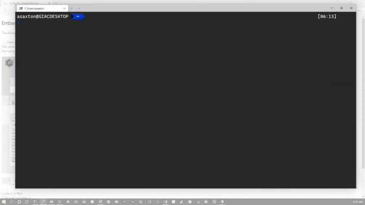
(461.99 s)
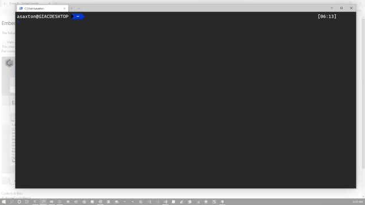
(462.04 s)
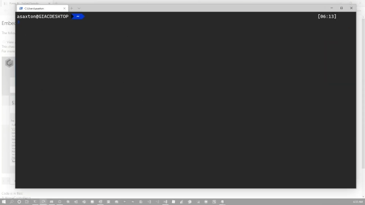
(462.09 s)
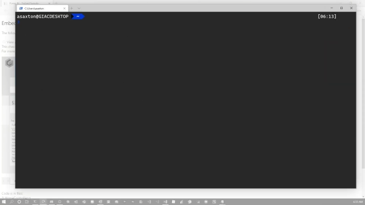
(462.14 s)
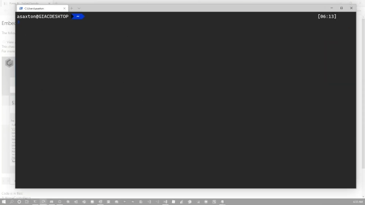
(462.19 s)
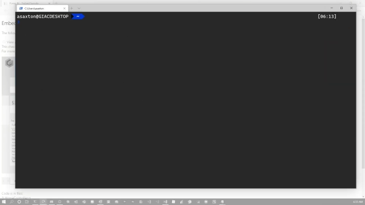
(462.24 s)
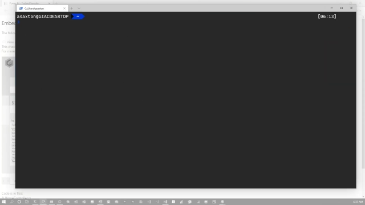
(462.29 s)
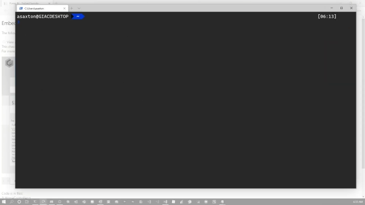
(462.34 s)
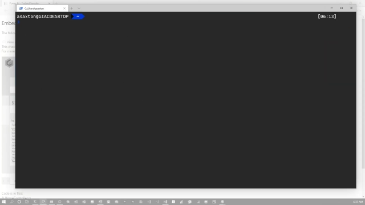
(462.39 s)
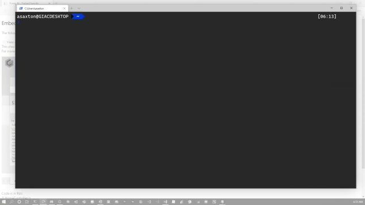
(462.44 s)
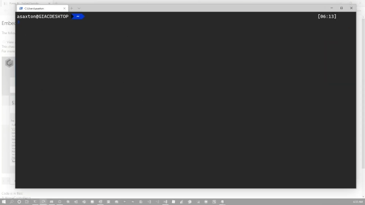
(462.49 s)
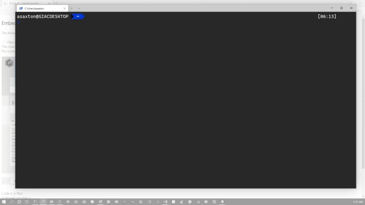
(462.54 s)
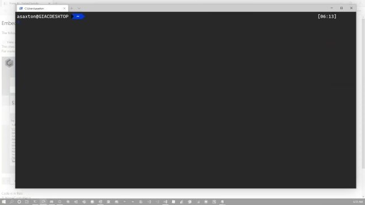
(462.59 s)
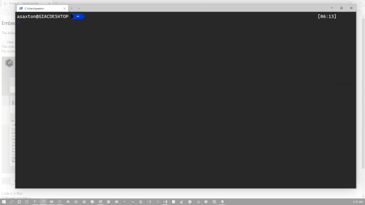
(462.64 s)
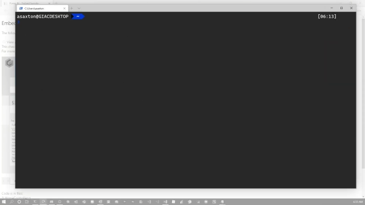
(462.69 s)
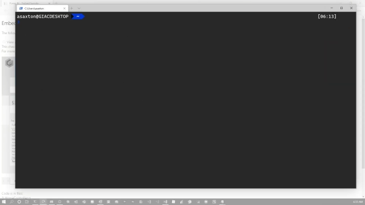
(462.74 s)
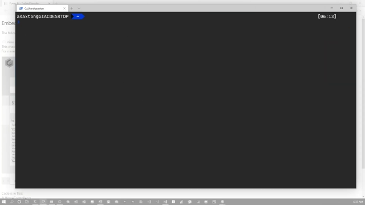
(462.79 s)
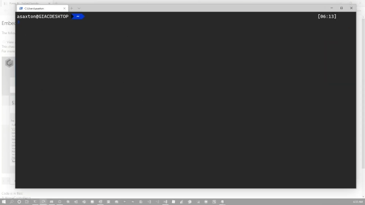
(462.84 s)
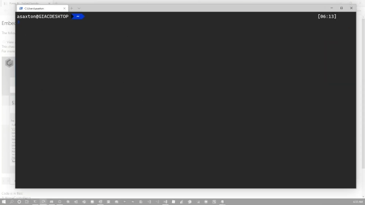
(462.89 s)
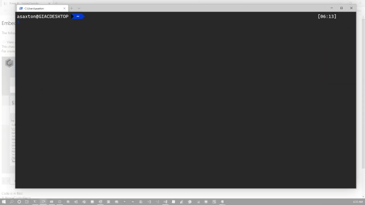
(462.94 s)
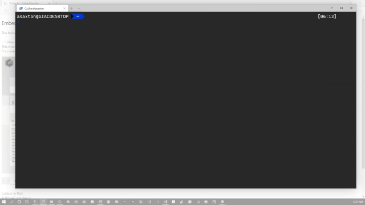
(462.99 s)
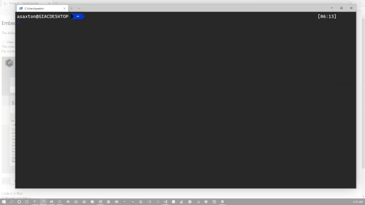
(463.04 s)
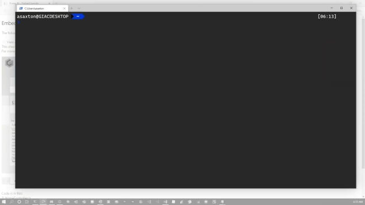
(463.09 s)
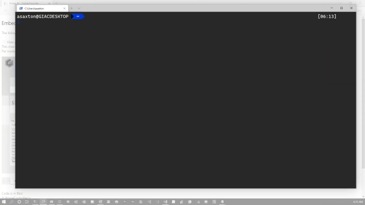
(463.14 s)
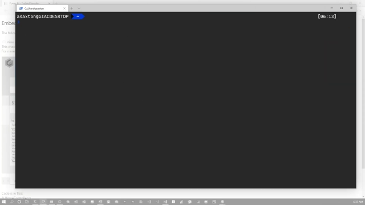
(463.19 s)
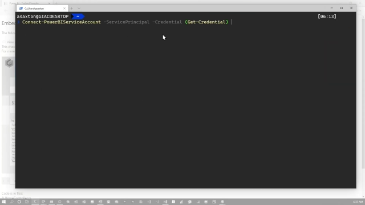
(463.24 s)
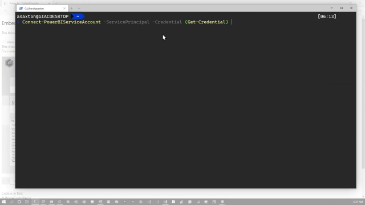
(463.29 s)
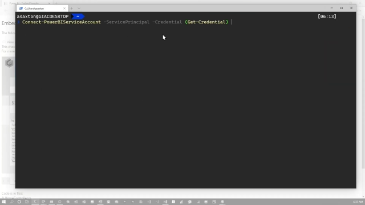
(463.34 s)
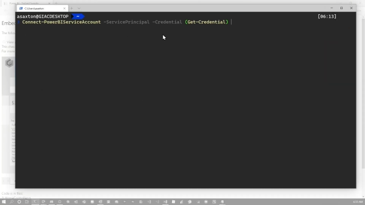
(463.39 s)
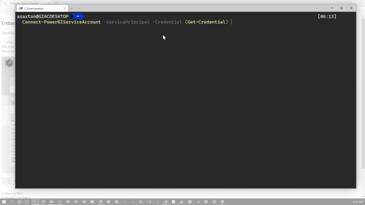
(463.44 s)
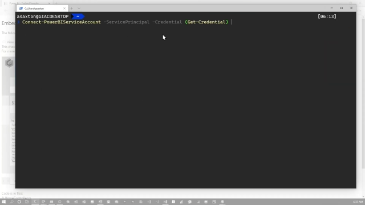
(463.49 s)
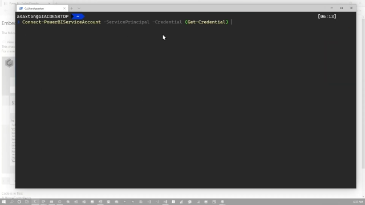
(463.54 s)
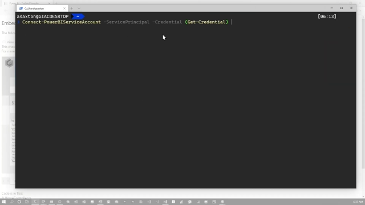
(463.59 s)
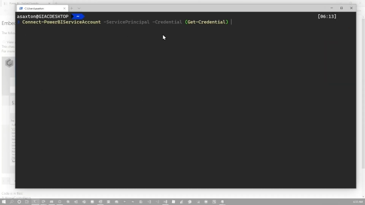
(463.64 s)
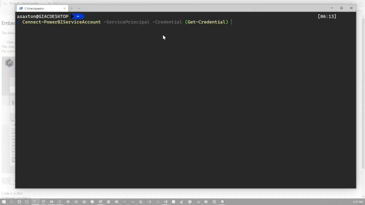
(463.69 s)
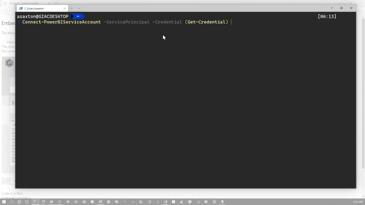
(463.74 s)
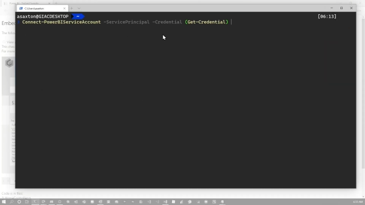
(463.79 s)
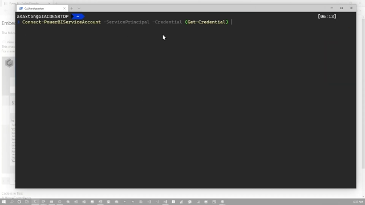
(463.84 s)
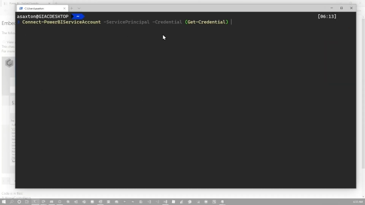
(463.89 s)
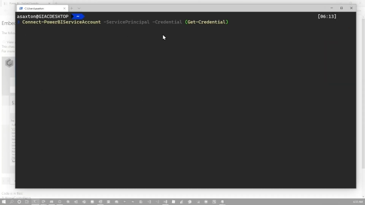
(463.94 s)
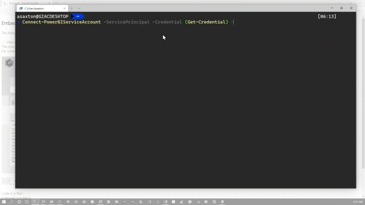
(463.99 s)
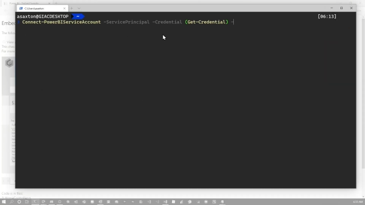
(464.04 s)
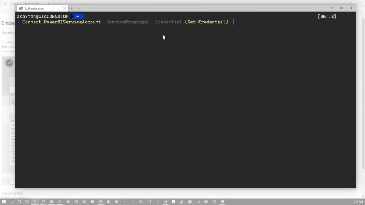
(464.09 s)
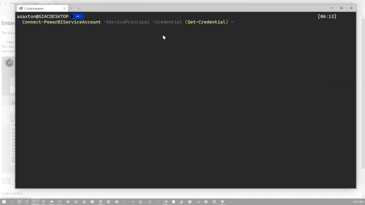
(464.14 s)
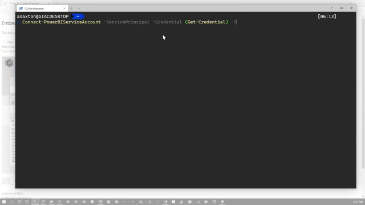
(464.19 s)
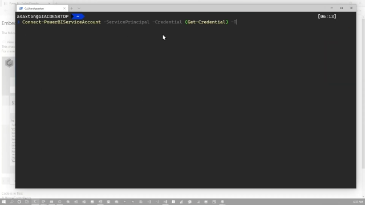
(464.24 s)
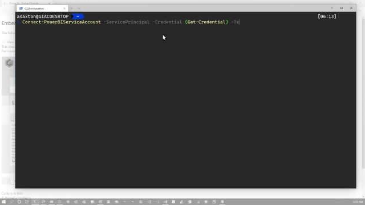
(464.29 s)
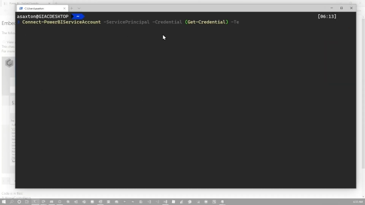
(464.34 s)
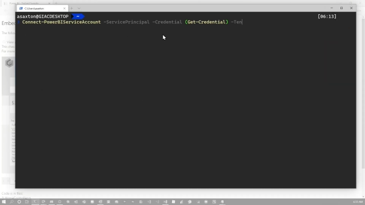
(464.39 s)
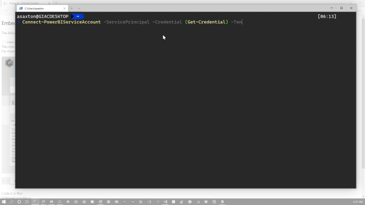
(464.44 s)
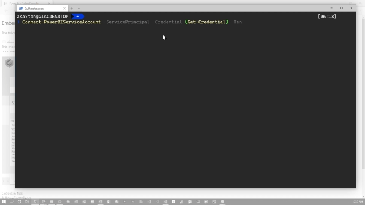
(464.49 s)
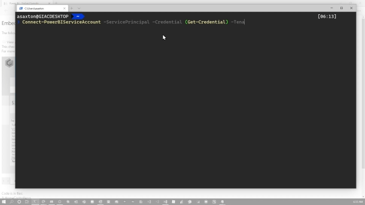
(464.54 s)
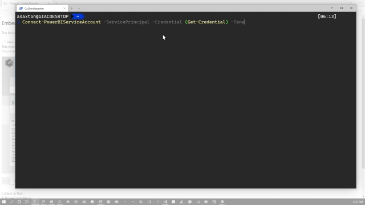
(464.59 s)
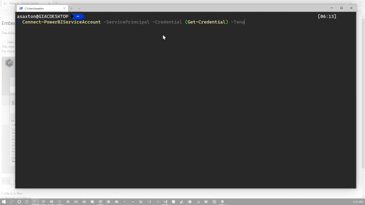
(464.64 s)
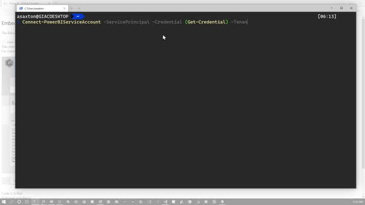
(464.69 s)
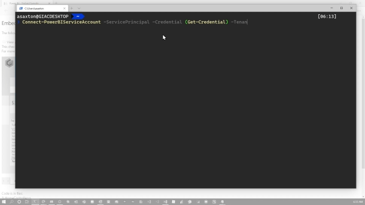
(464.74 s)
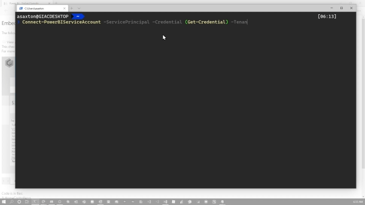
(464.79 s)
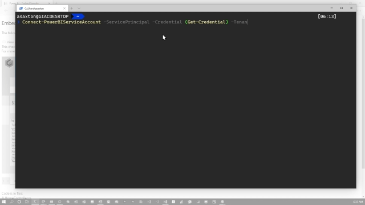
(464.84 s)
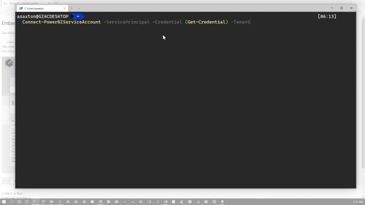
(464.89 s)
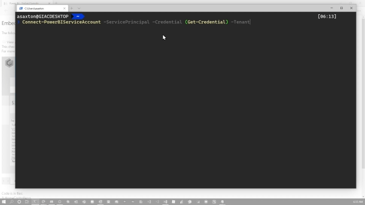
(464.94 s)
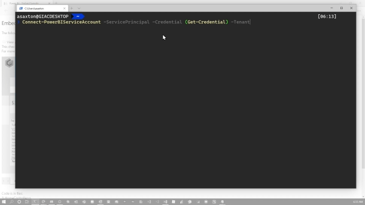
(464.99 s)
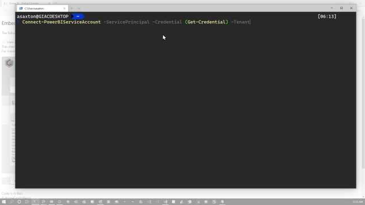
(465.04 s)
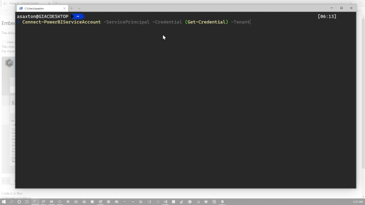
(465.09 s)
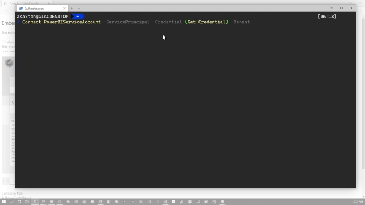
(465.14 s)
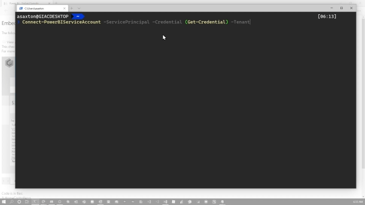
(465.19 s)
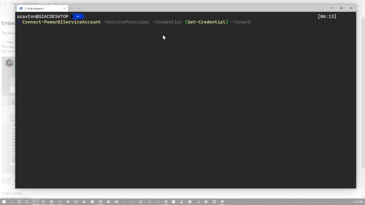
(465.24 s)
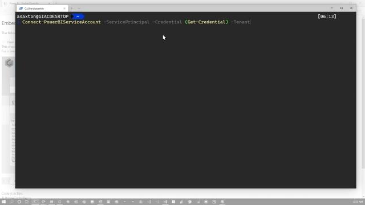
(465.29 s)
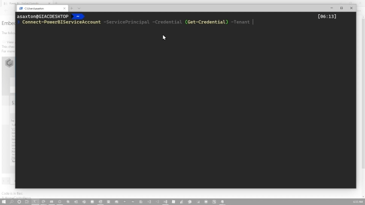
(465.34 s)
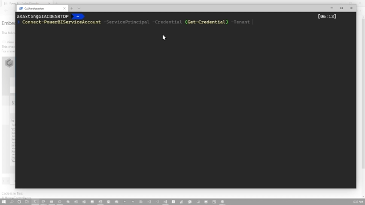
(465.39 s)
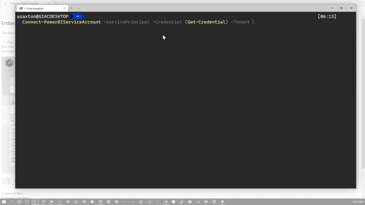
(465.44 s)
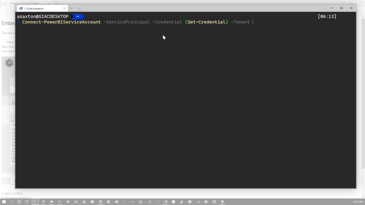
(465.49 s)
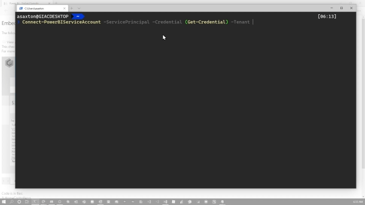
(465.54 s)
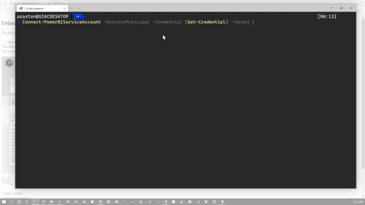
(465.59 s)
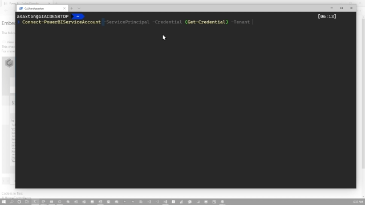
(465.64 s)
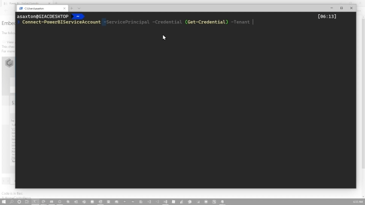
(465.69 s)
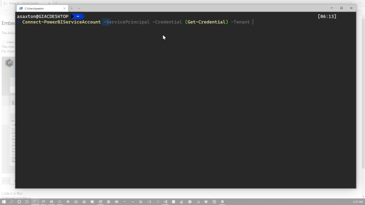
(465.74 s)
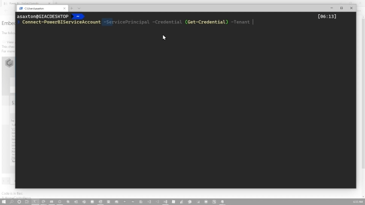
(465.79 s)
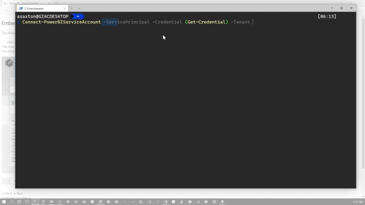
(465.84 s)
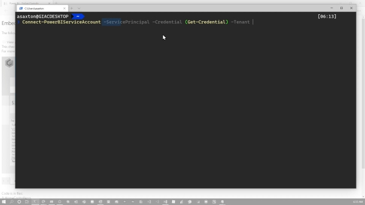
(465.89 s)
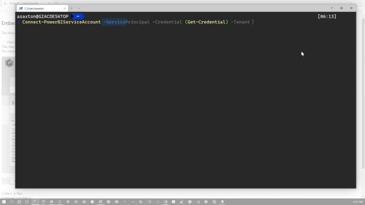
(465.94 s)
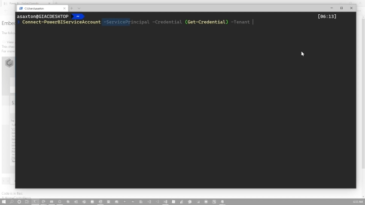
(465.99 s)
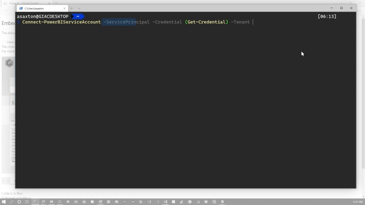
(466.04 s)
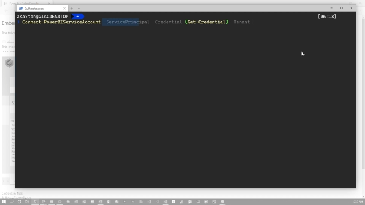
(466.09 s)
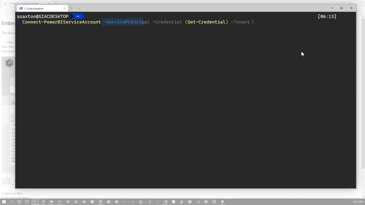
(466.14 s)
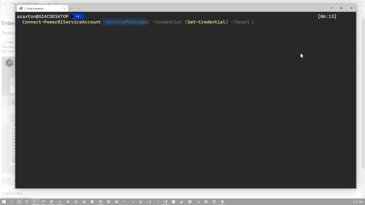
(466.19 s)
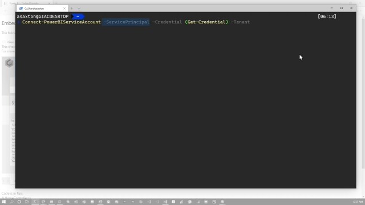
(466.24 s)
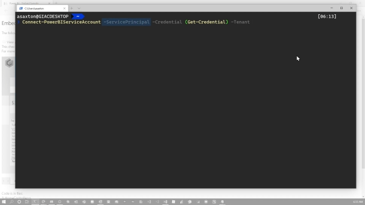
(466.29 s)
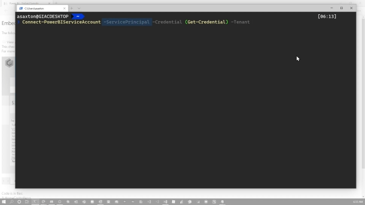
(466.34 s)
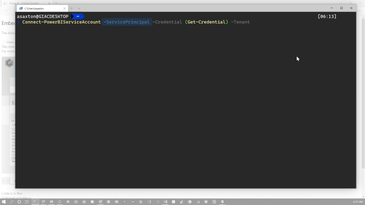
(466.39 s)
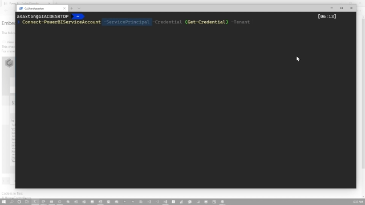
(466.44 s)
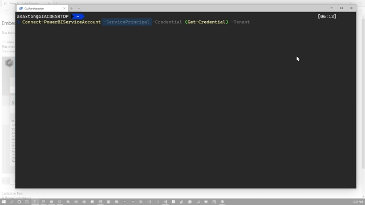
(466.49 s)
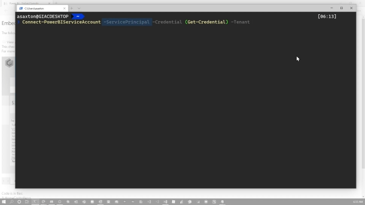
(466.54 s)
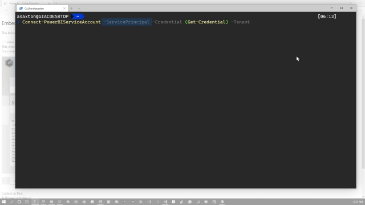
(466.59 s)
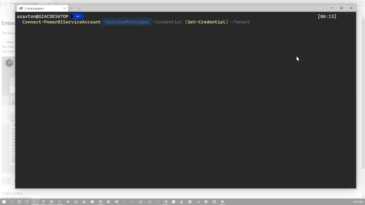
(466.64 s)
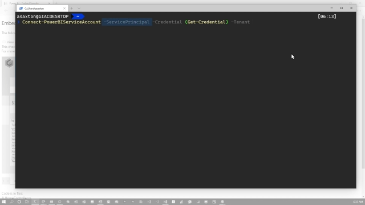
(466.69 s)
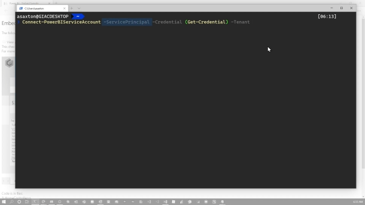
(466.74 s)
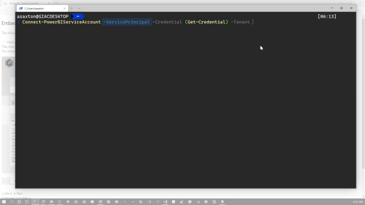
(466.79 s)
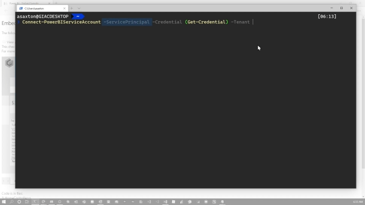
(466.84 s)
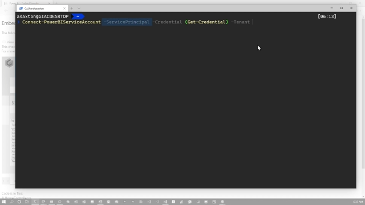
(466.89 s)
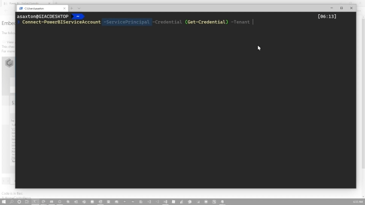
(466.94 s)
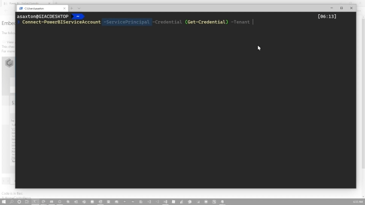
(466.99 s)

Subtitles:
Nobody's mouth can be seen.